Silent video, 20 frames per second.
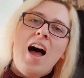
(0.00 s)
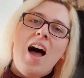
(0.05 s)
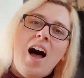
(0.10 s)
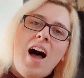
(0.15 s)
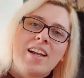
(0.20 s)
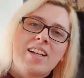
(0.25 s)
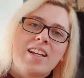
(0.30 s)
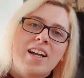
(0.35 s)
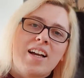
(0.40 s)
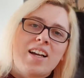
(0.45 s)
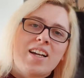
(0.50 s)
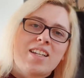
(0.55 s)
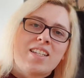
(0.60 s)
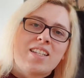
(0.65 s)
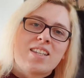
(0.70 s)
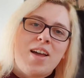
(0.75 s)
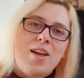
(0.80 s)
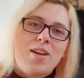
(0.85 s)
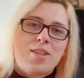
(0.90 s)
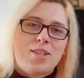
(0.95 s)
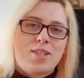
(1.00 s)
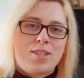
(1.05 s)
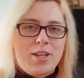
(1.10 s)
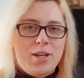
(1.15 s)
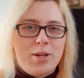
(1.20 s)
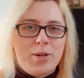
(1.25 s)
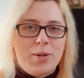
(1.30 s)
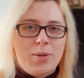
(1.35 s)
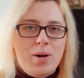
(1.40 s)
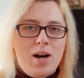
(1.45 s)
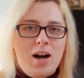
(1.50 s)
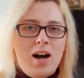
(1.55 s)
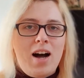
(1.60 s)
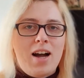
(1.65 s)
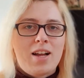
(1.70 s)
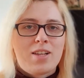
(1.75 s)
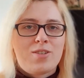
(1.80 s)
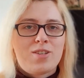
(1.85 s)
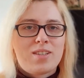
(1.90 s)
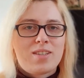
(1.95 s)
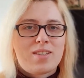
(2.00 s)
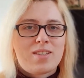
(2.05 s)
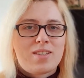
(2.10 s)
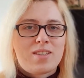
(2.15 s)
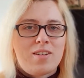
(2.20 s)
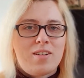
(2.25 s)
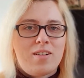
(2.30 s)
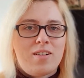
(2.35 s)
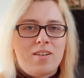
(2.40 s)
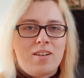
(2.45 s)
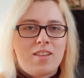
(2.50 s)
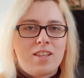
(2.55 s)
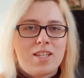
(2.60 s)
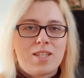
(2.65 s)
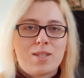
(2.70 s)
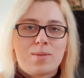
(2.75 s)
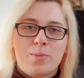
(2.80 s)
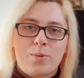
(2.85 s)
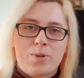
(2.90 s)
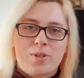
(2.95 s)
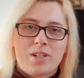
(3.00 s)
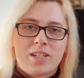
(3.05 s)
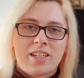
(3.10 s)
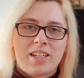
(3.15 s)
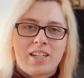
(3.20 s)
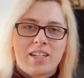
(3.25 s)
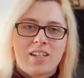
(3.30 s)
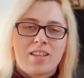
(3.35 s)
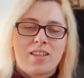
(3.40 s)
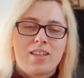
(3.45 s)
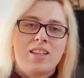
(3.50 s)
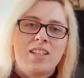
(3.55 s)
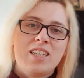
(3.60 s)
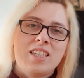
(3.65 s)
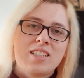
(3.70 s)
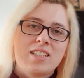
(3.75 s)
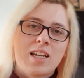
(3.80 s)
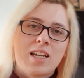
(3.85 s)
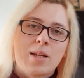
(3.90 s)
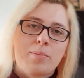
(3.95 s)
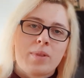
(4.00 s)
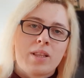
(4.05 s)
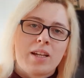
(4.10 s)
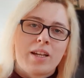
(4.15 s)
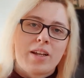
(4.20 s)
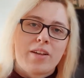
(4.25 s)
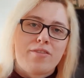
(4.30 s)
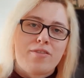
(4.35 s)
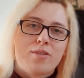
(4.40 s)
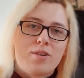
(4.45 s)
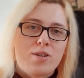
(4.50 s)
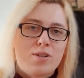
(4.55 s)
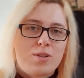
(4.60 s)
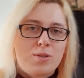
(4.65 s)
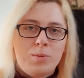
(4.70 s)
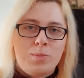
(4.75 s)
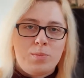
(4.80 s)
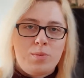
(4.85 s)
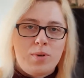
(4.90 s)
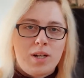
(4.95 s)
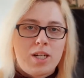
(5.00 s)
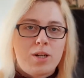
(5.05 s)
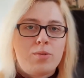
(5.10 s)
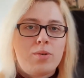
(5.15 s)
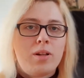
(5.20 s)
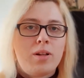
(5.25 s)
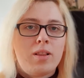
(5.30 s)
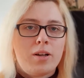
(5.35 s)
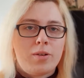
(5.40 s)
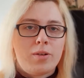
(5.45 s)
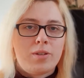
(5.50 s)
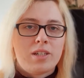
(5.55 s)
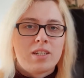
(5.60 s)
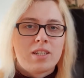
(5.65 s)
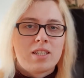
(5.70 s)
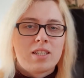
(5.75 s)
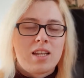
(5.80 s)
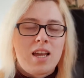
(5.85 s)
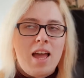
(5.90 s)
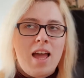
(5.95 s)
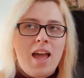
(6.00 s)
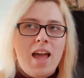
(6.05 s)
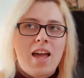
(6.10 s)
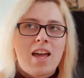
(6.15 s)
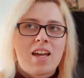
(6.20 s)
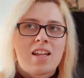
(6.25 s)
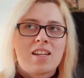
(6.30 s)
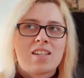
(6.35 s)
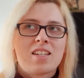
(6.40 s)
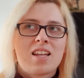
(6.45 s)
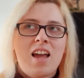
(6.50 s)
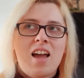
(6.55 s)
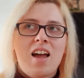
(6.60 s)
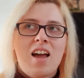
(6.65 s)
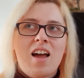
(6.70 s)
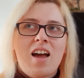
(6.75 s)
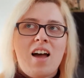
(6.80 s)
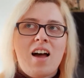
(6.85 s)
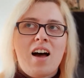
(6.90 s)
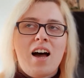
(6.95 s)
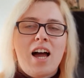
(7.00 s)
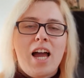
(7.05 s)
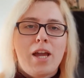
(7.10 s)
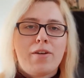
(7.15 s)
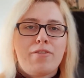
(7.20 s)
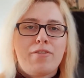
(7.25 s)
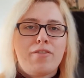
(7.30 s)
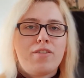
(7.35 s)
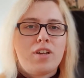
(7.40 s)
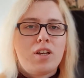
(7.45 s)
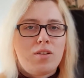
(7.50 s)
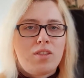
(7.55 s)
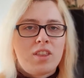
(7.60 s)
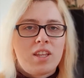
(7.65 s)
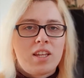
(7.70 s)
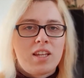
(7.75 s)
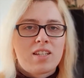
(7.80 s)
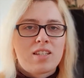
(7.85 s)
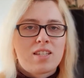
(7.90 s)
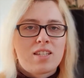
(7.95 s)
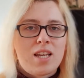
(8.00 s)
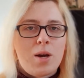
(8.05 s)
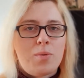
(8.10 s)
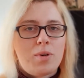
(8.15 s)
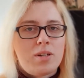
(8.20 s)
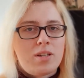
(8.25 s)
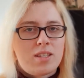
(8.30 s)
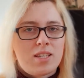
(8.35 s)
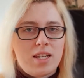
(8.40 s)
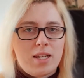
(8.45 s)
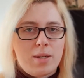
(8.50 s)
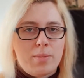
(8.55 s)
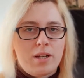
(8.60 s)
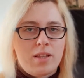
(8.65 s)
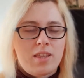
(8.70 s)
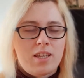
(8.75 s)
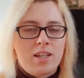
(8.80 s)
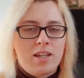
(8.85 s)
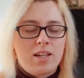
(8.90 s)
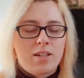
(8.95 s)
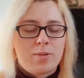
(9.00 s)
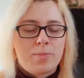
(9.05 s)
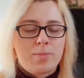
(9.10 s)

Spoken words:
Hi guys! So I just saw this morning the leaked gameplay for Tomb Raider Reloaded, and I have a few things I want to say about that.